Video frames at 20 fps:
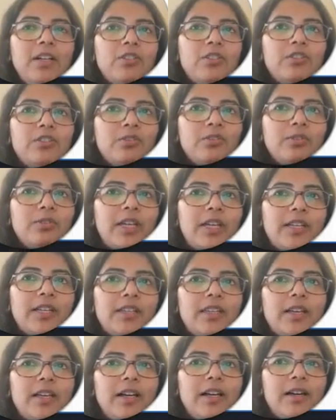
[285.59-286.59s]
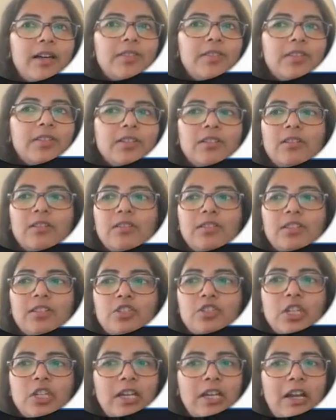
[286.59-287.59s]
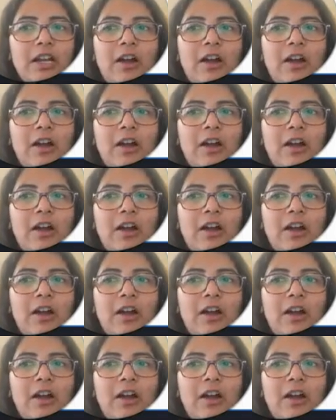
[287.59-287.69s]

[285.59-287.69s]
so that the chain,